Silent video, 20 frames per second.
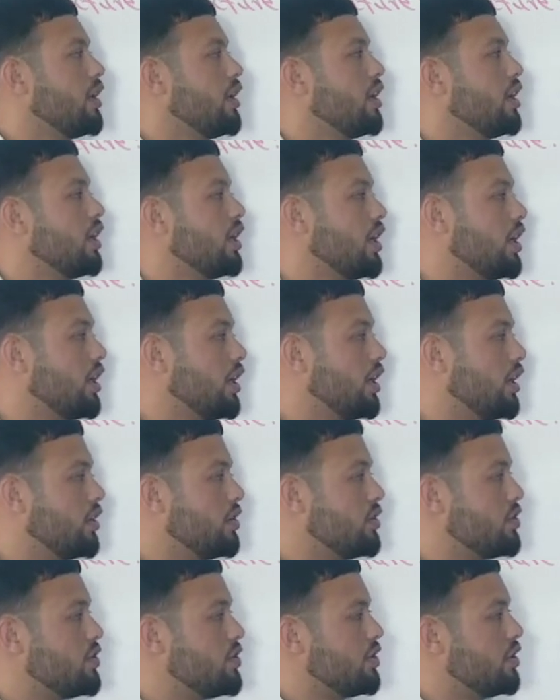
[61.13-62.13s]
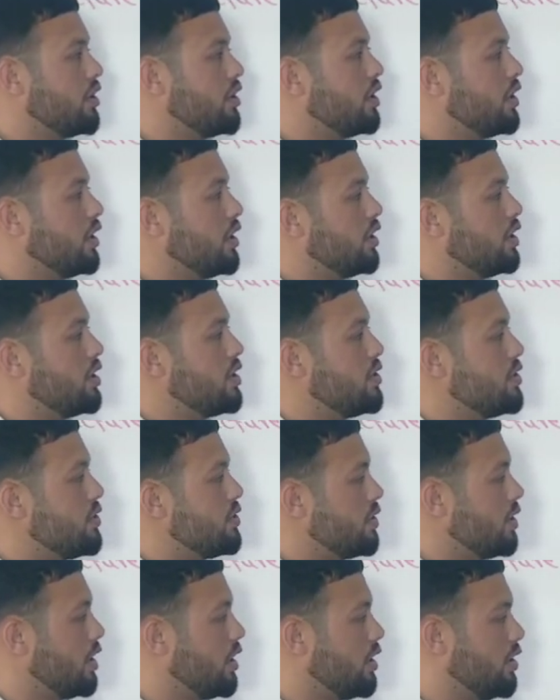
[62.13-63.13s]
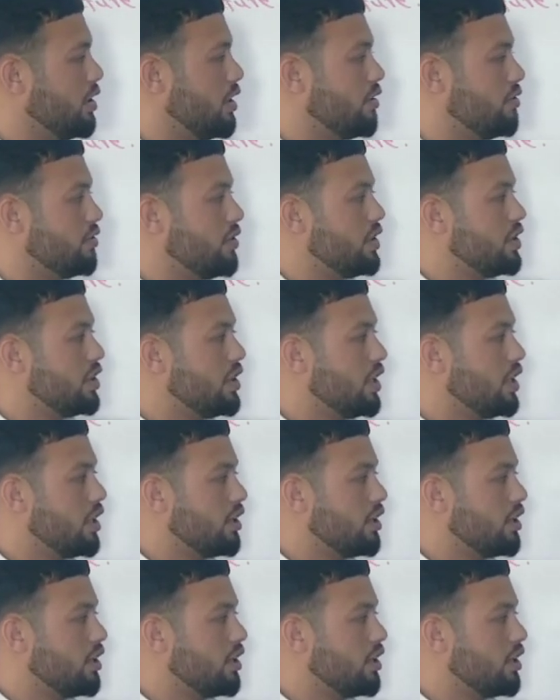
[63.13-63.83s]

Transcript: And here is, I have written a